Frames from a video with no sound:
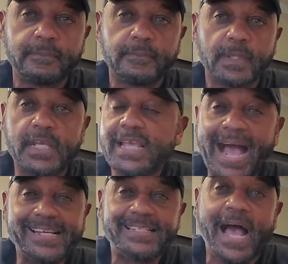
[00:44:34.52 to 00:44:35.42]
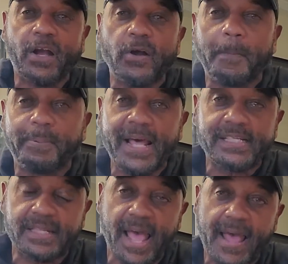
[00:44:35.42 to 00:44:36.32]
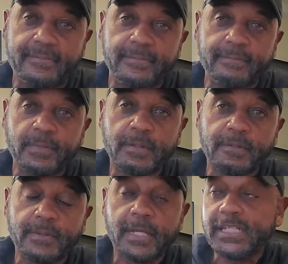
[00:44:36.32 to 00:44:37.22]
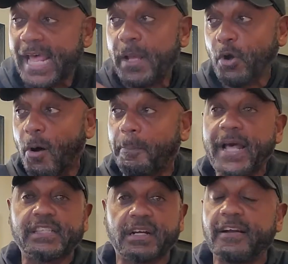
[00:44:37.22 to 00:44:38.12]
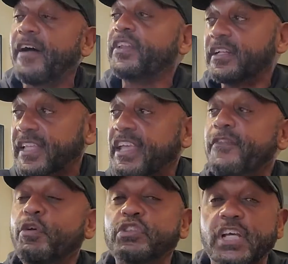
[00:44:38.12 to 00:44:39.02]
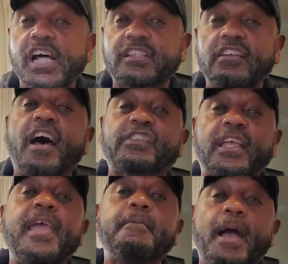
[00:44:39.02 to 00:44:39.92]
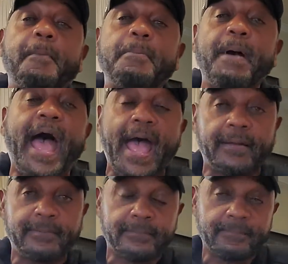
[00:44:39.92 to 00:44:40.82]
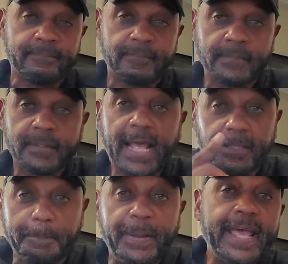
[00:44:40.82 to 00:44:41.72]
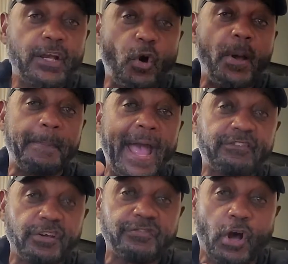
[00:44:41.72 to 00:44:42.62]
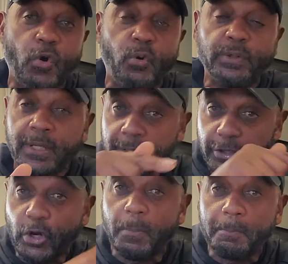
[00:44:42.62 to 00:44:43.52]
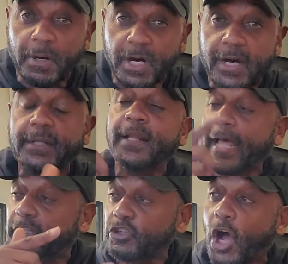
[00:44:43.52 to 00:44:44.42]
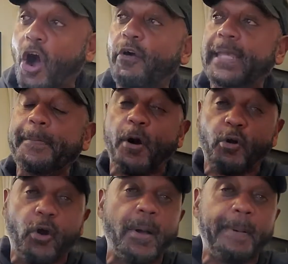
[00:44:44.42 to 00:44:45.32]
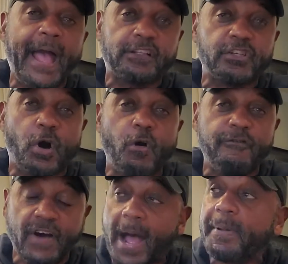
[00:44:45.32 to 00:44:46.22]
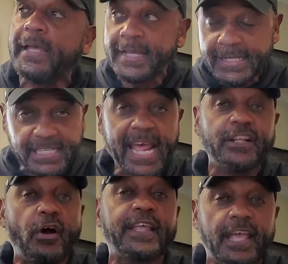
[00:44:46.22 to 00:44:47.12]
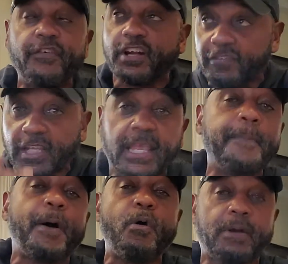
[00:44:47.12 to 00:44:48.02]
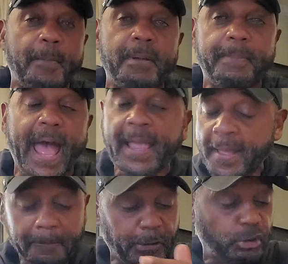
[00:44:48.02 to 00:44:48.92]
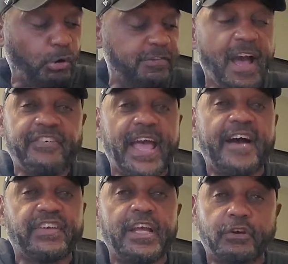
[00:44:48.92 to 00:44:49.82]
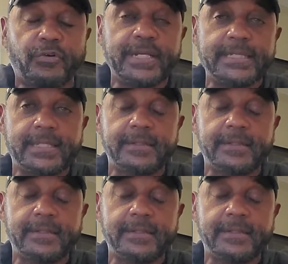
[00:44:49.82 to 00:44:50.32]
And Yah's not going to bless that? Satan going to bless it enough to give you just enough to keep coming back. Like the pig going back to his own, mud. Like the dog keep on going back to his own vomit. Satan's going to give you enough to keep on coming back, but you'll never have increase.